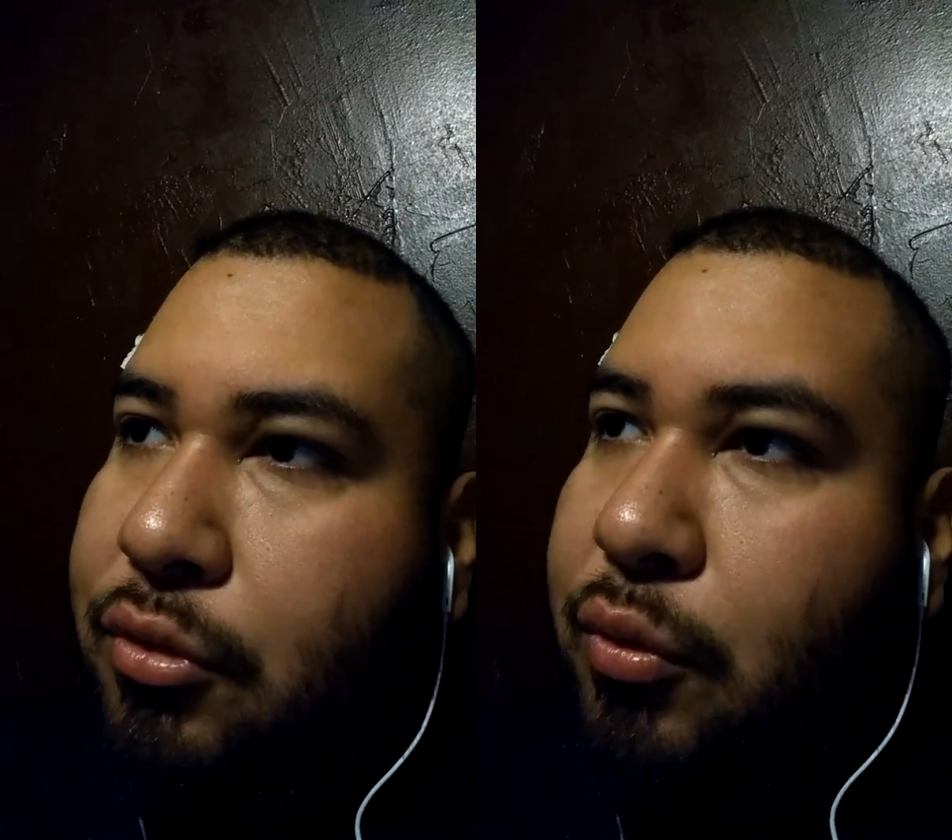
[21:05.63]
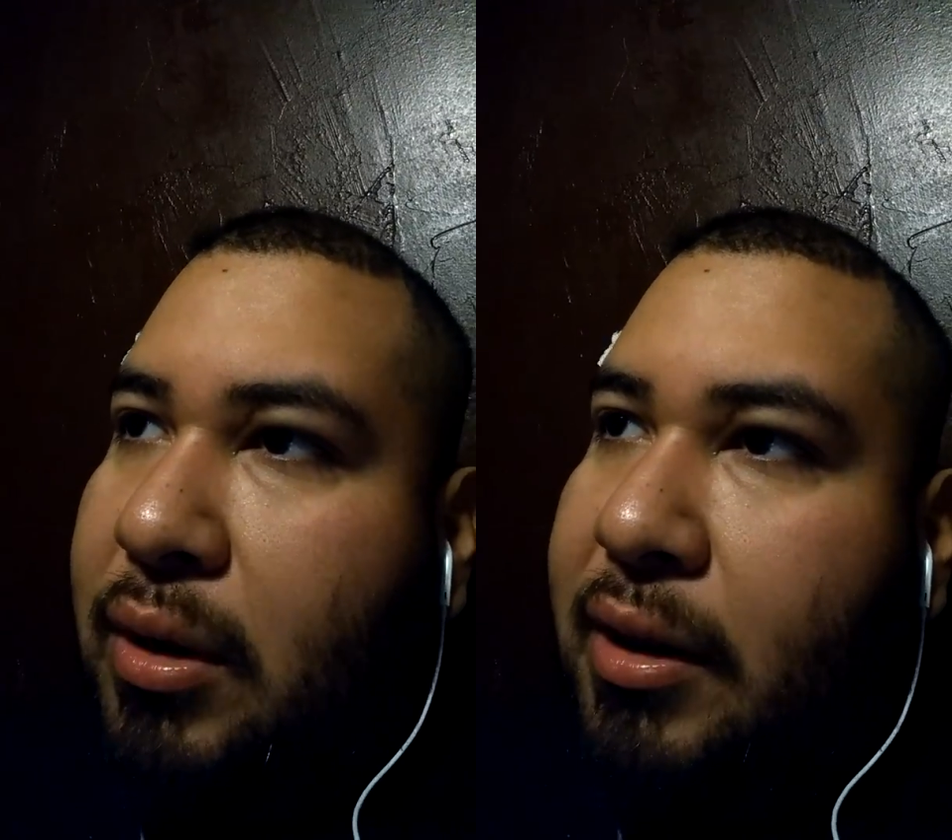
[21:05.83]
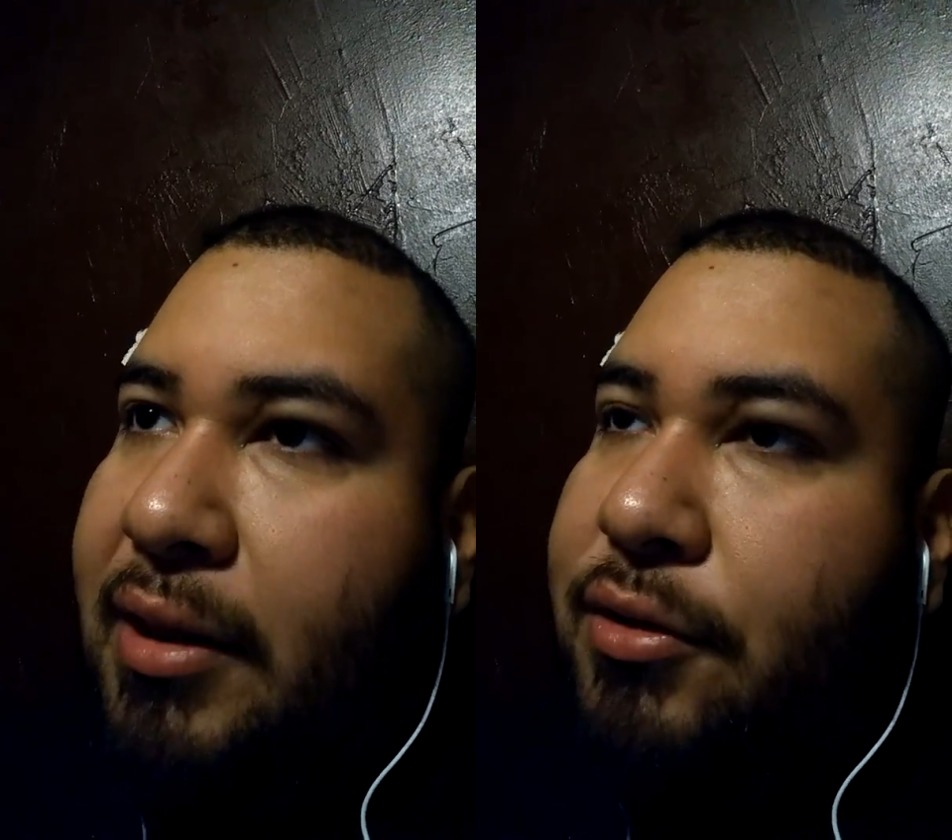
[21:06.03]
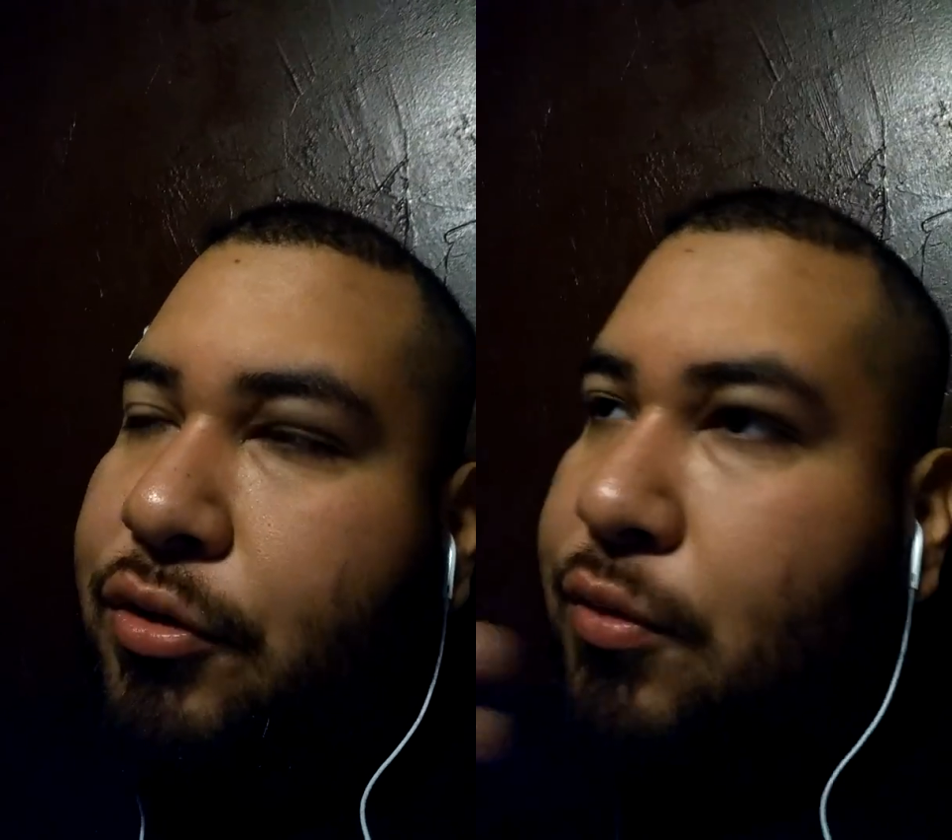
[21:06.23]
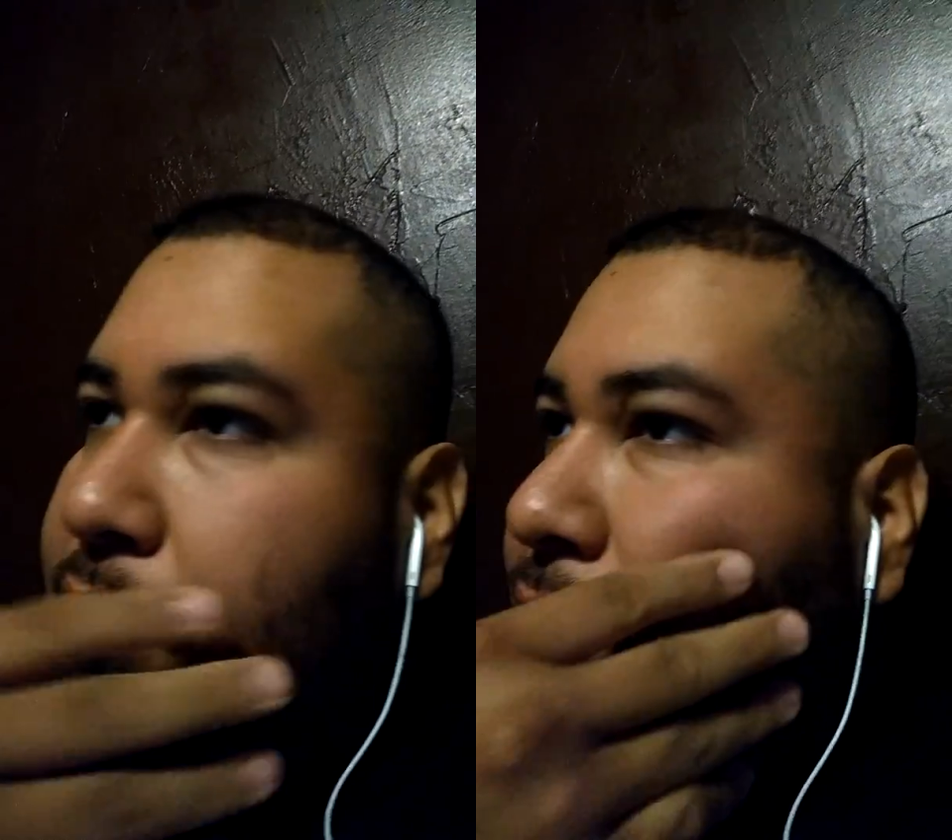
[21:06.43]
Throughout
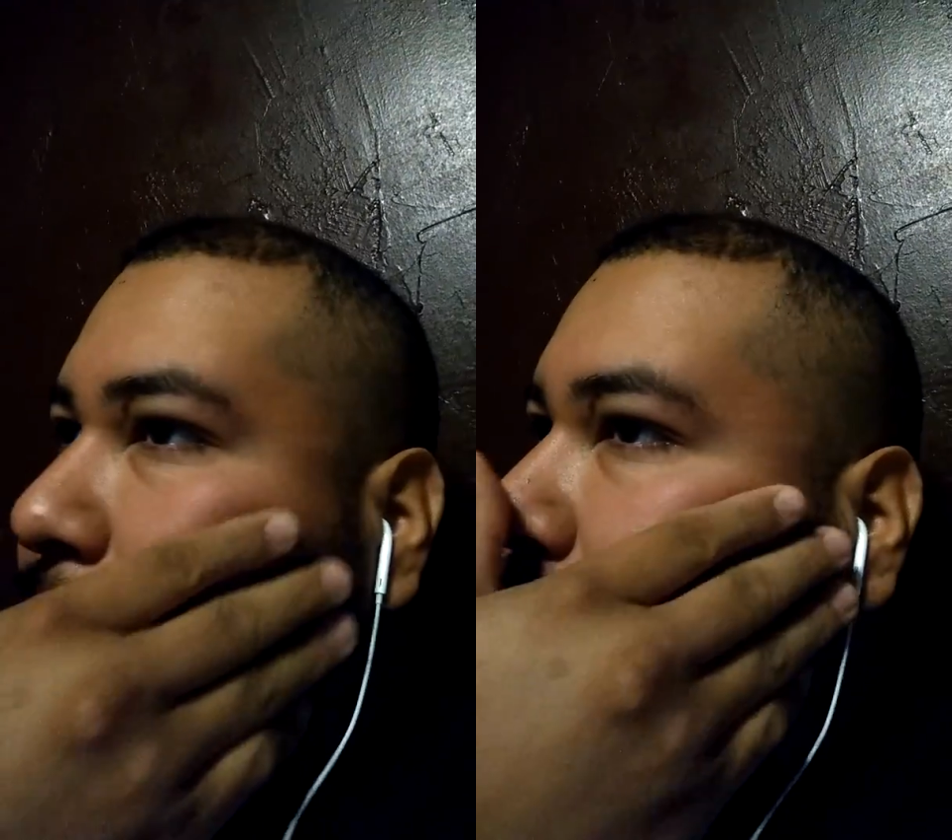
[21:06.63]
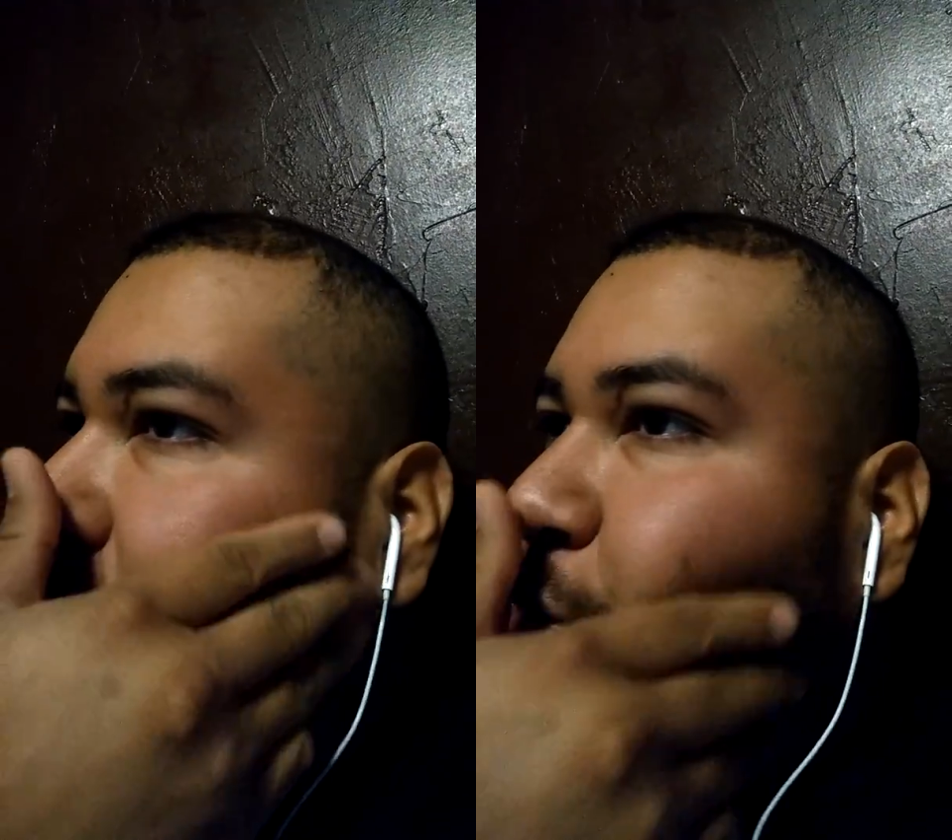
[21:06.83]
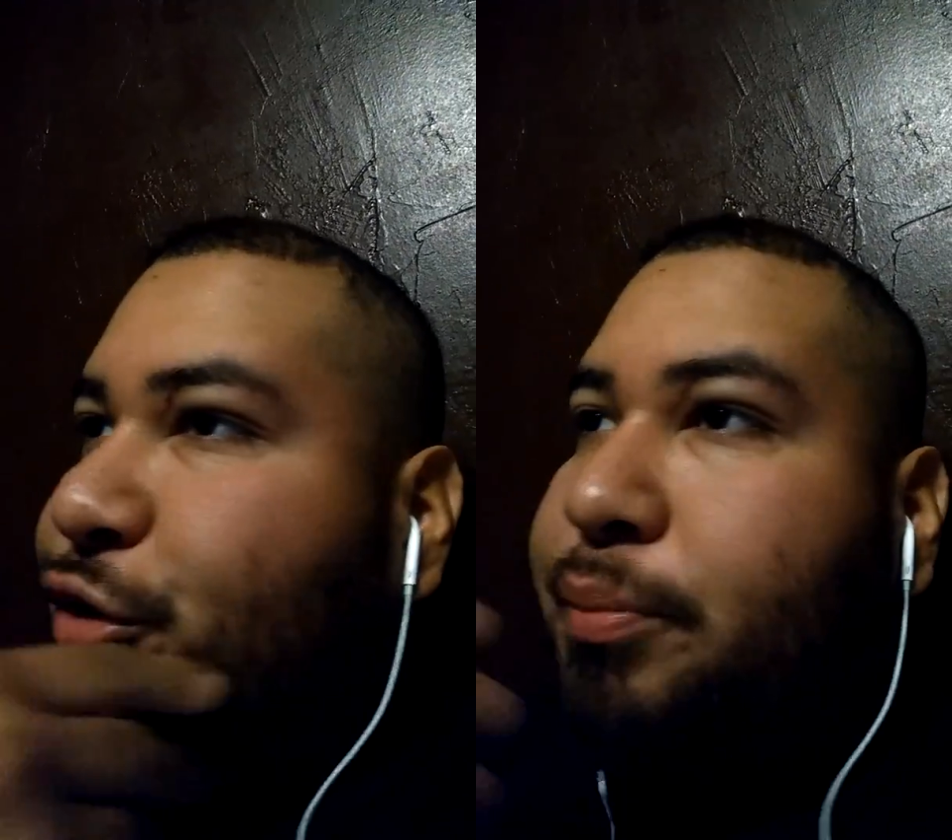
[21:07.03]
history, there's